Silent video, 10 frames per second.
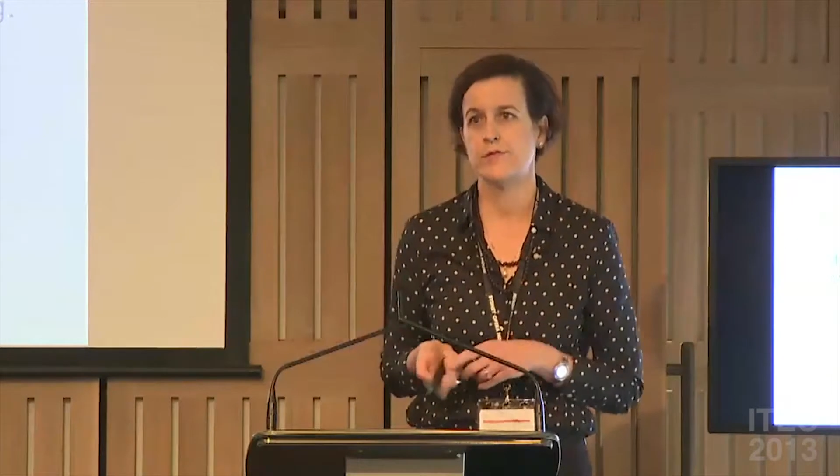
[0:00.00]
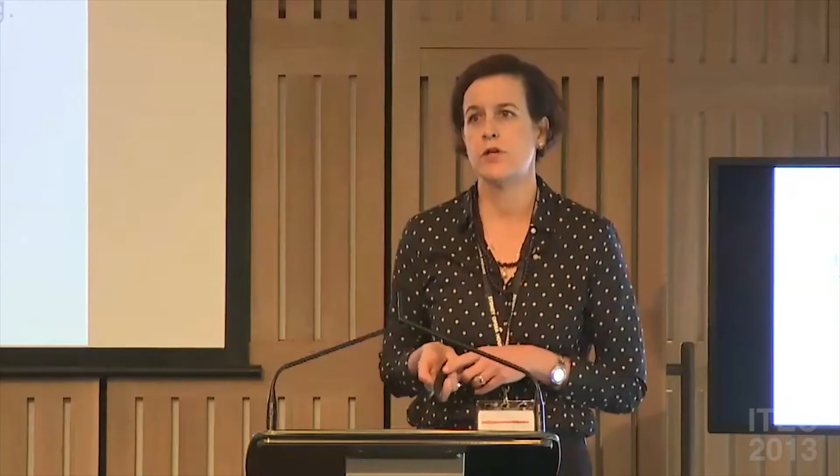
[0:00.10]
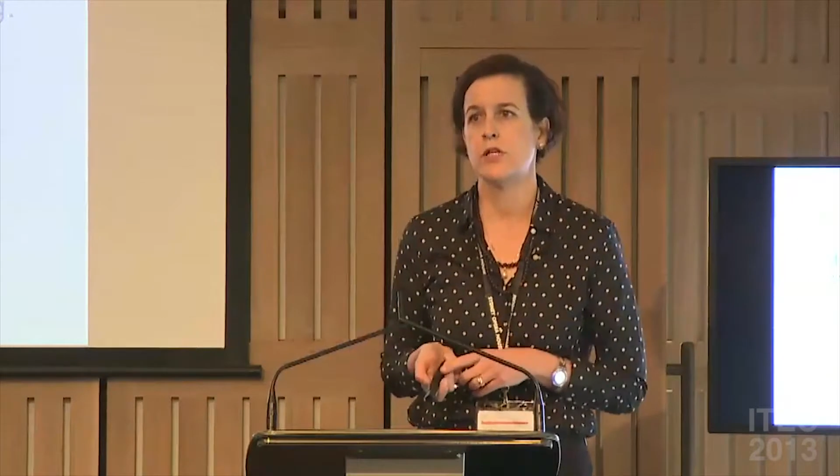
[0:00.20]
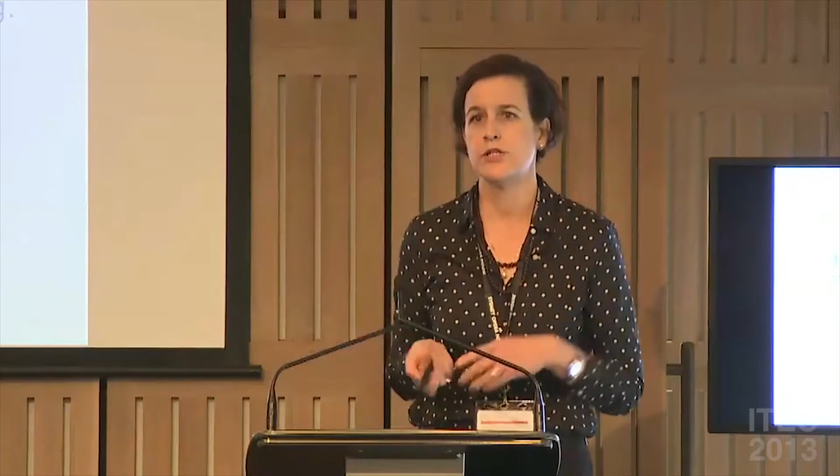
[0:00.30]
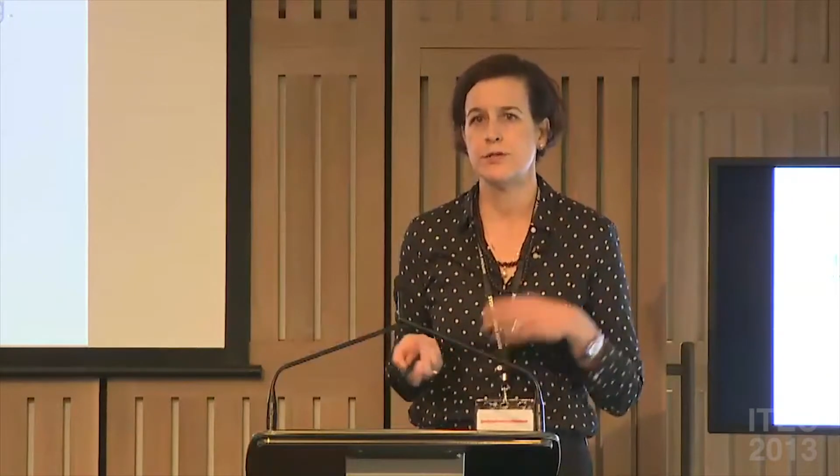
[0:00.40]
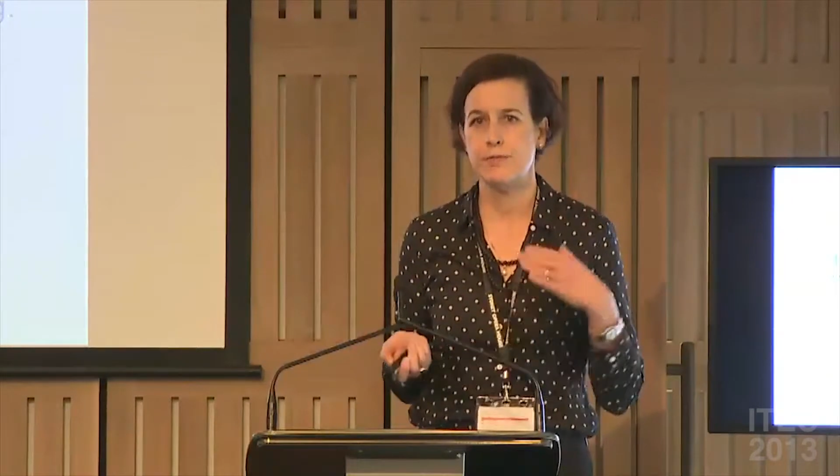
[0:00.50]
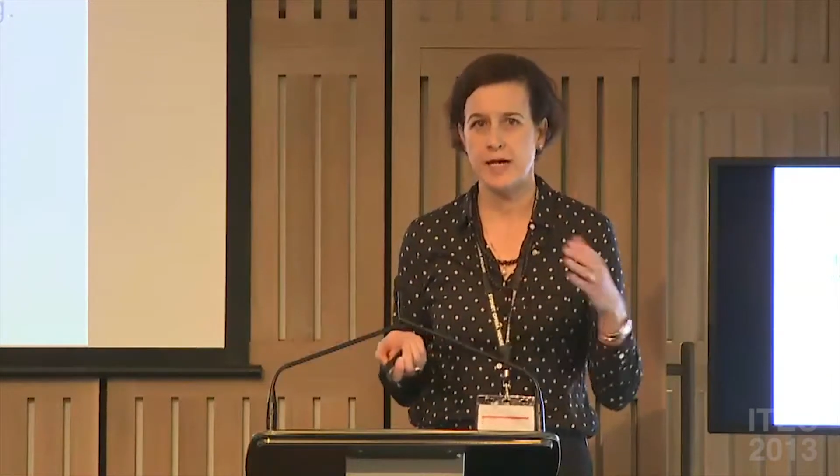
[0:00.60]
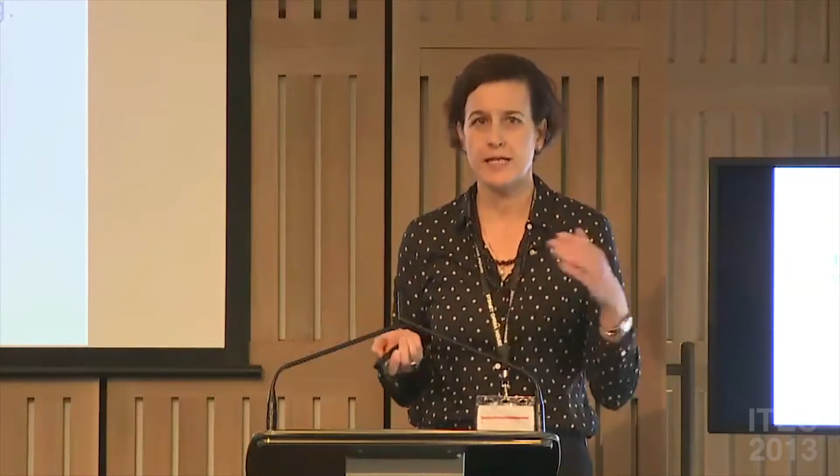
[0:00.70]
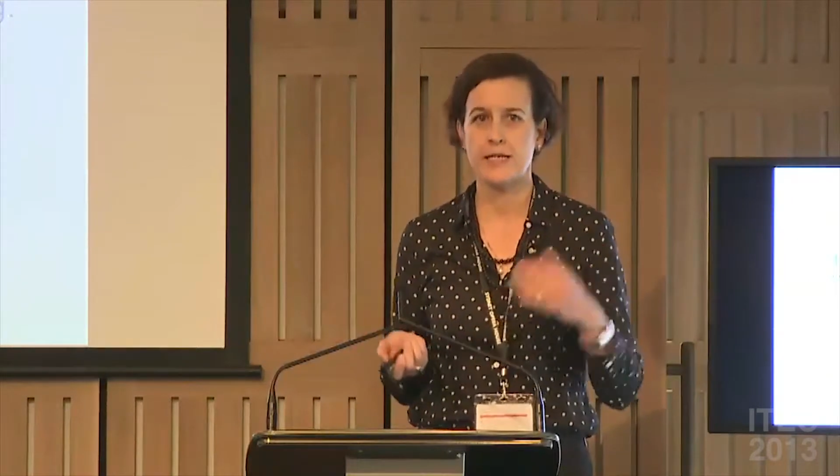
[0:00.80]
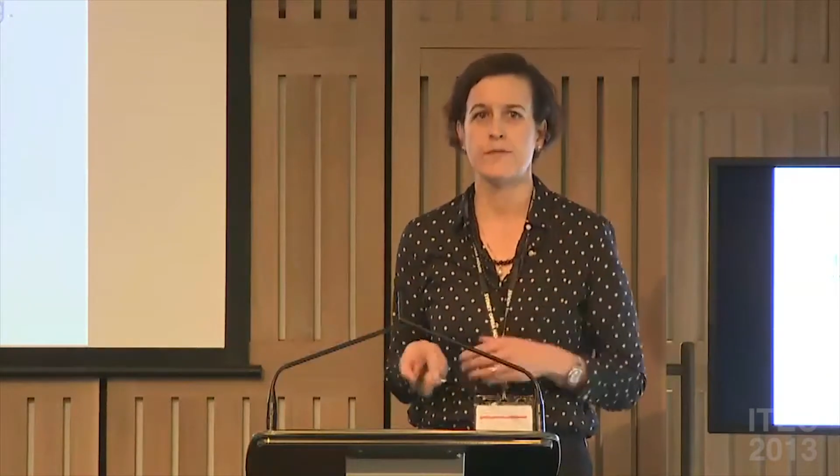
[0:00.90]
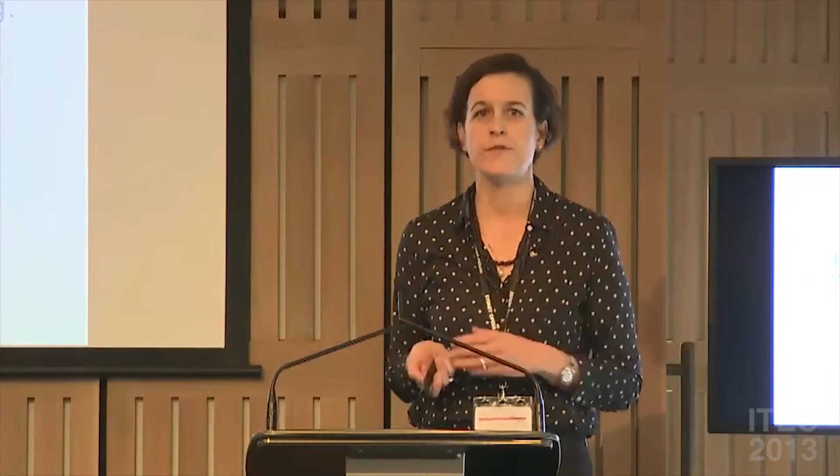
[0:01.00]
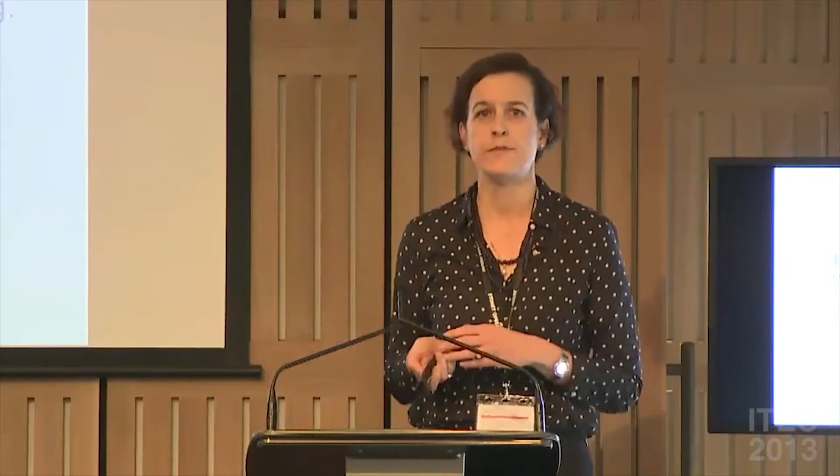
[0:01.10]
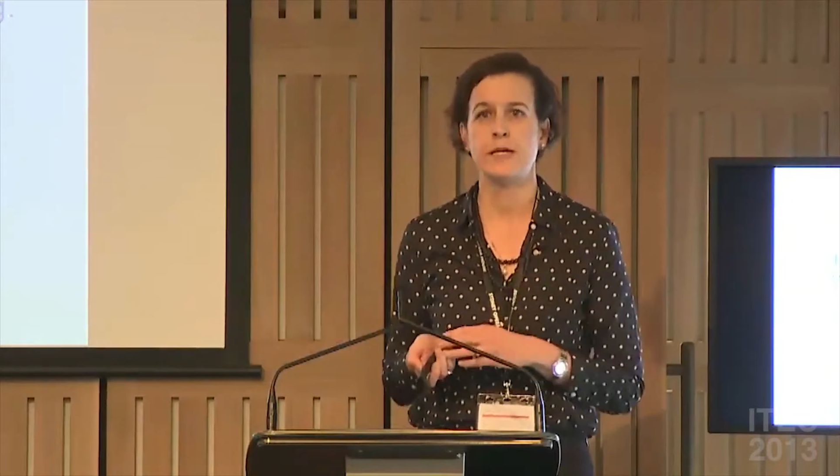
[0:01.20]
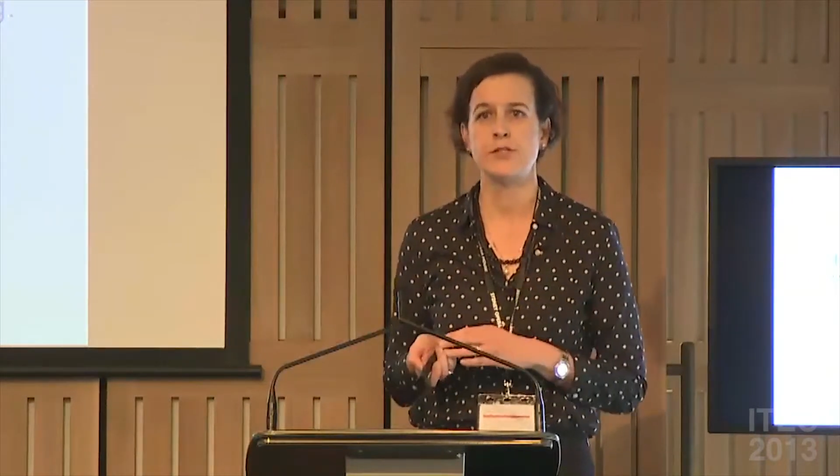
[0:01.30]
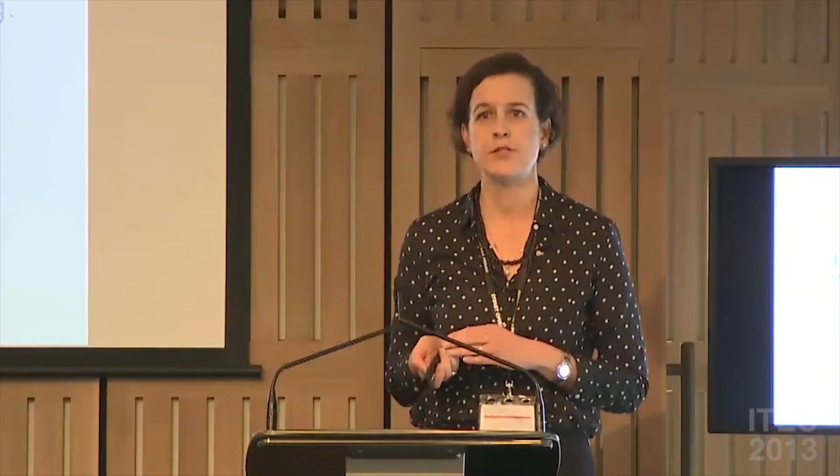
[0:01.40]
of knowledge imparting
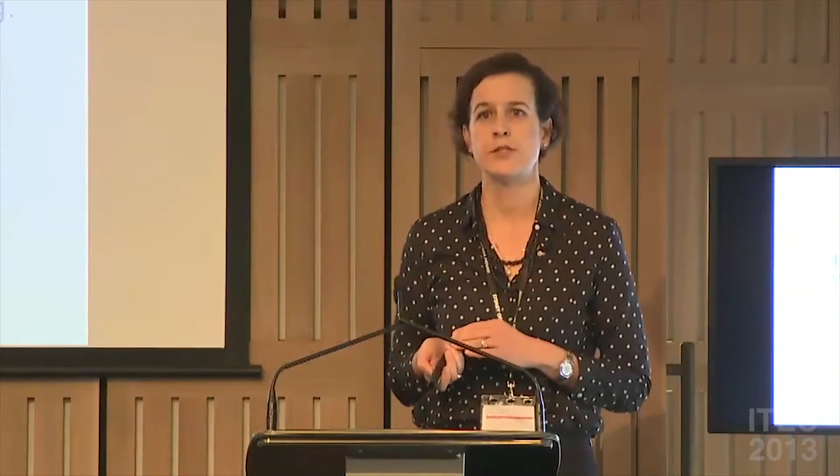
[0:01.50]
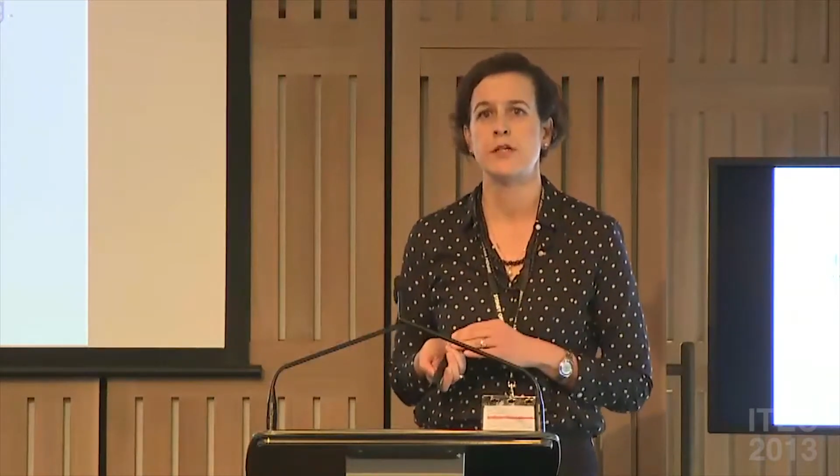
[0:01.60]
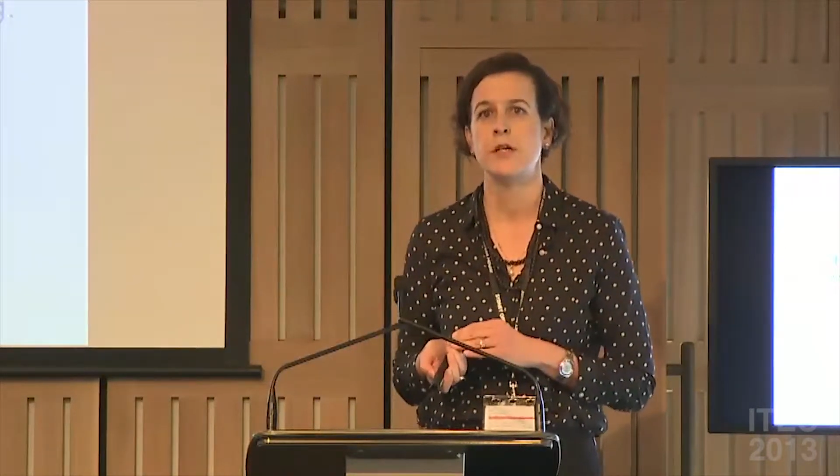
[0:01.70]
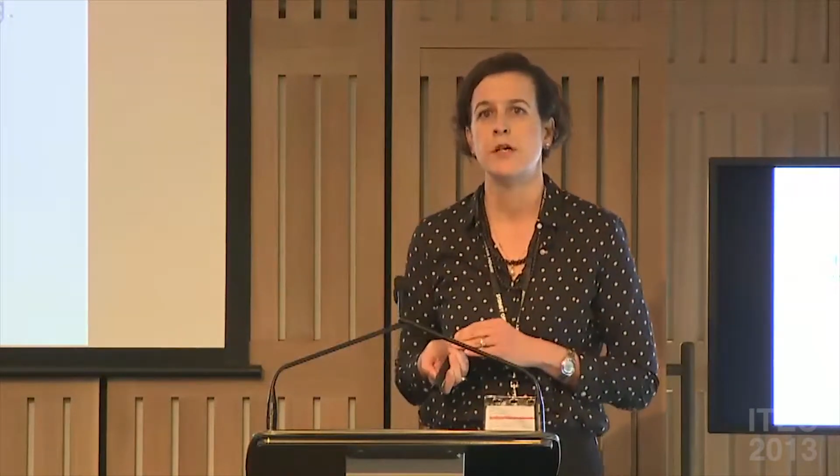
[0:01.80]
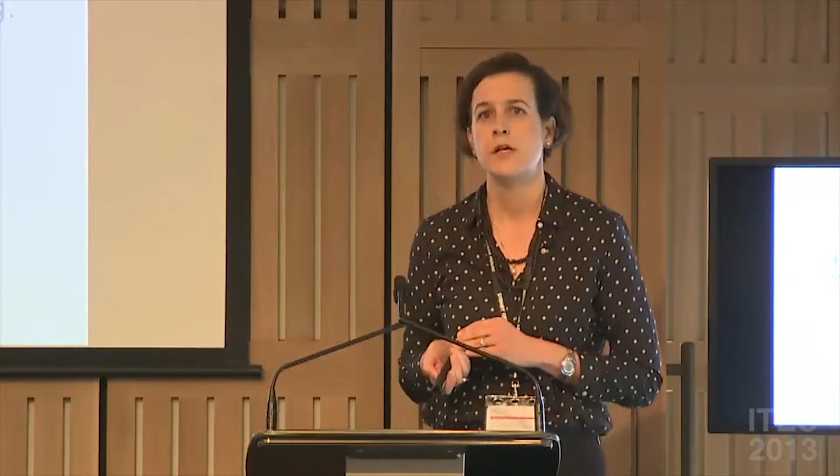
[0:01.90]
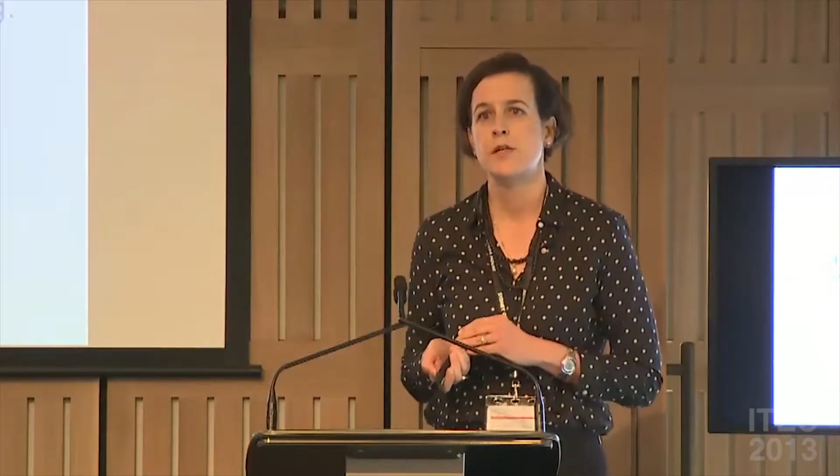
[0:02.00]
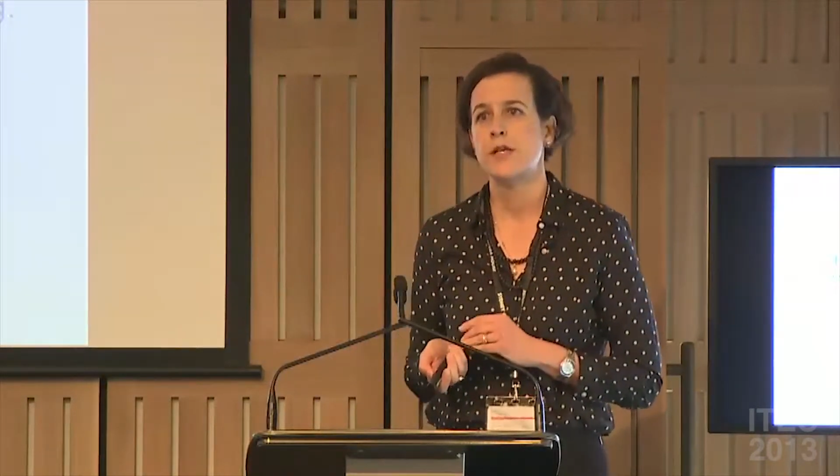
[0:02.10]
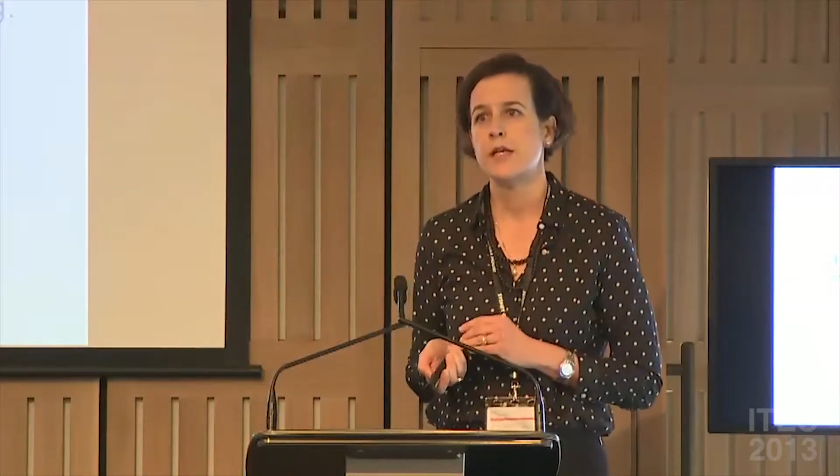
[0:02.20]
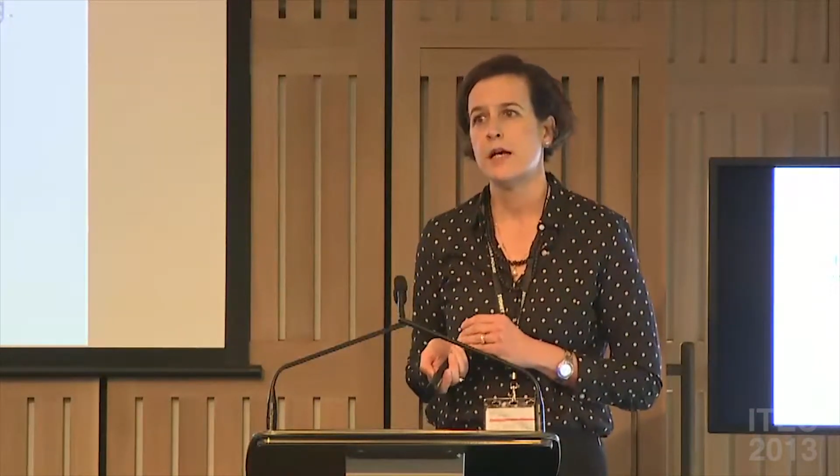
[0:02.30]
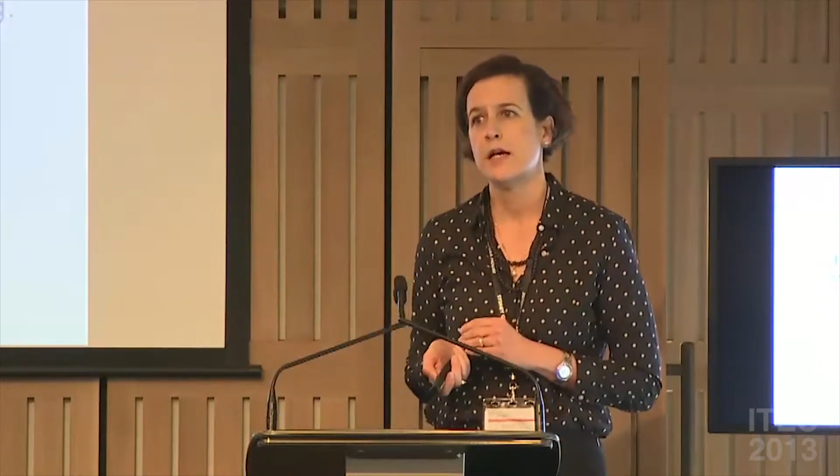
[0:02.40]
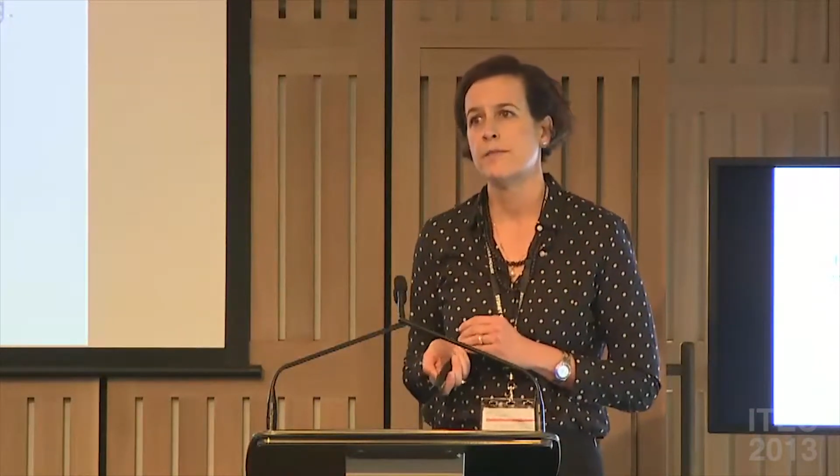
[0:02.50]
information. The,